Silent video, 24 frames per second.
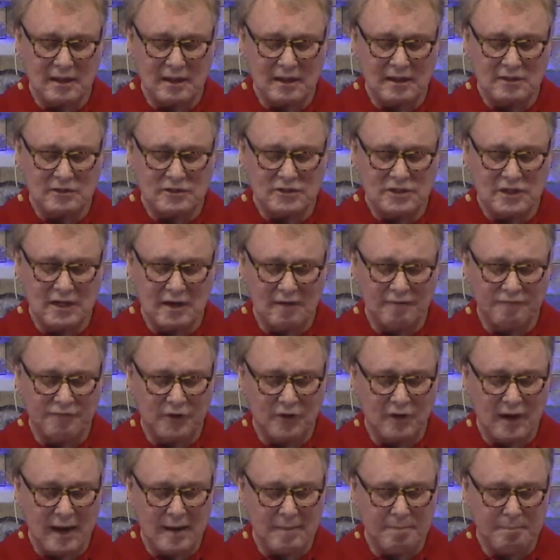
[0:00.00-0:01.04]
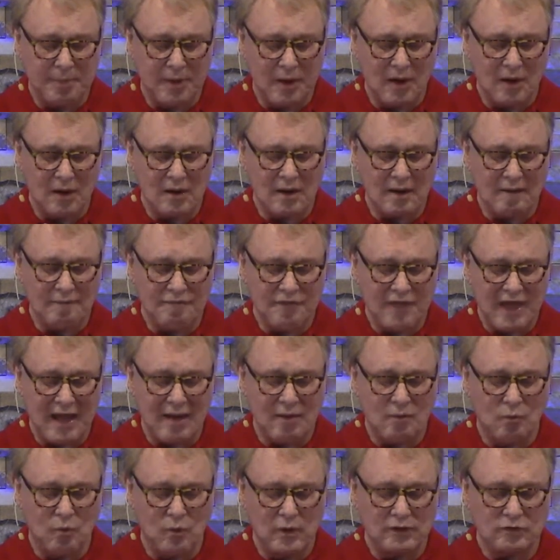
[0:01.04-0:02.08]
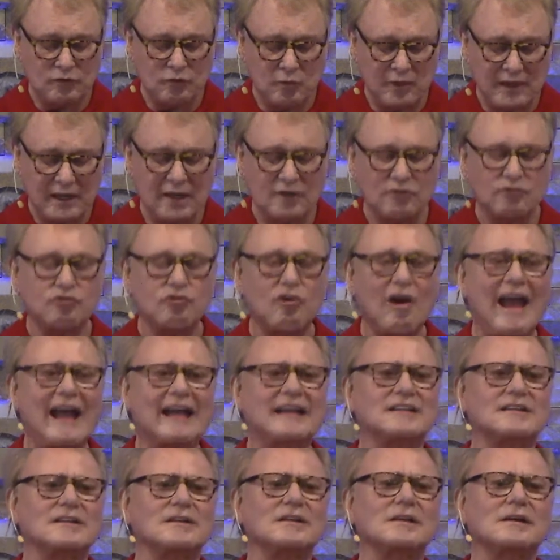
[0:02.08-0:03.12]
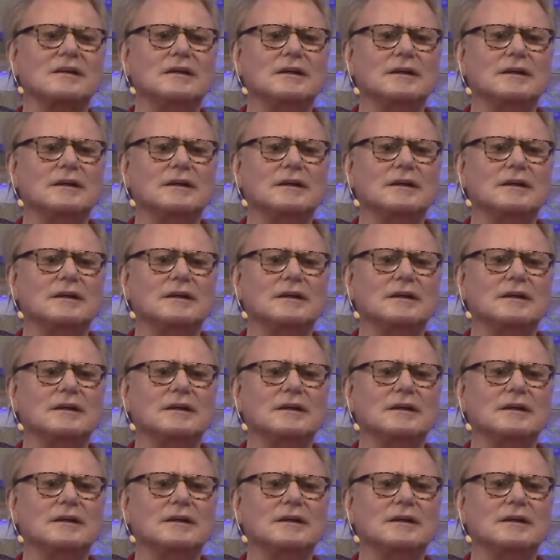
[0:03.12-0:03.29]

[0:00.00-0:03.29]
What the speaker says: is therefore a part of that which we attracted